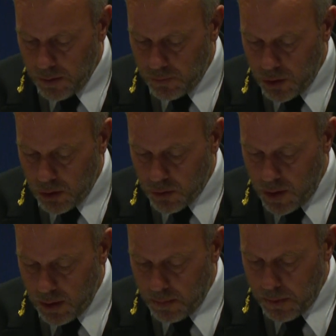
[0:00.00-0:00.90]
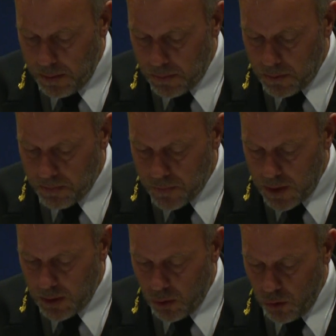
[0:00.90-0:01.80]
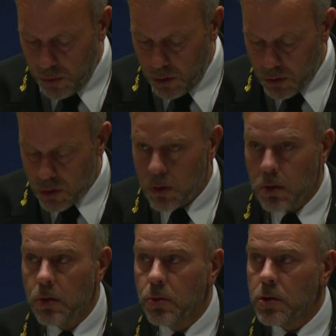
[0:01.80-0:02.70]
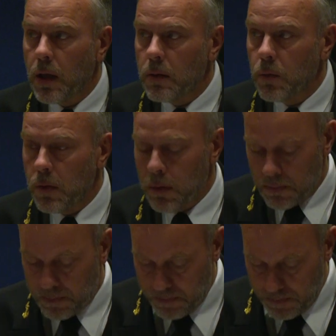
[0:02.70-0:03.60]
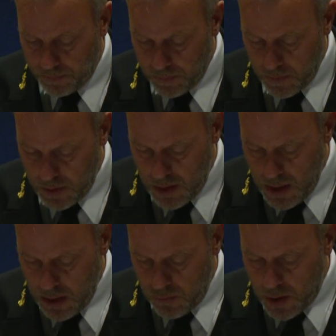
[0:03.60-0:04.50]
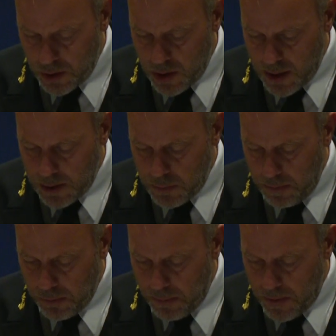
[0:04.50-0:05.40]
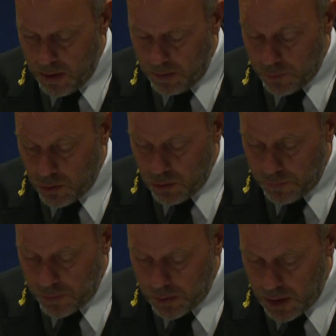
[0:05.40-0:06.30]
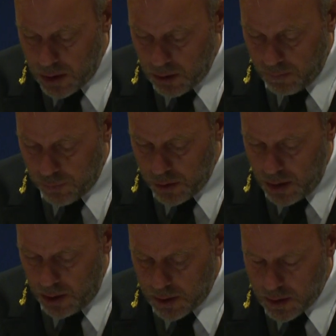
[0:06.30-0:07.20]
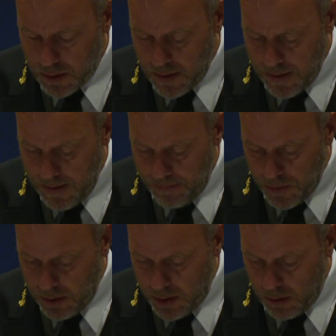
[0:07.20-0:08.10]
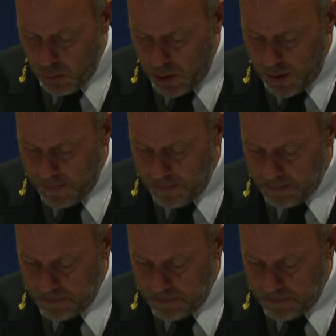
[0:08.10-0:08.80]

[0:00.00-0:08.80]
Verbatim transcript: of the Ukrainian people and all those who stand with them. Russia has been preparing for confrontation for years, and they are willing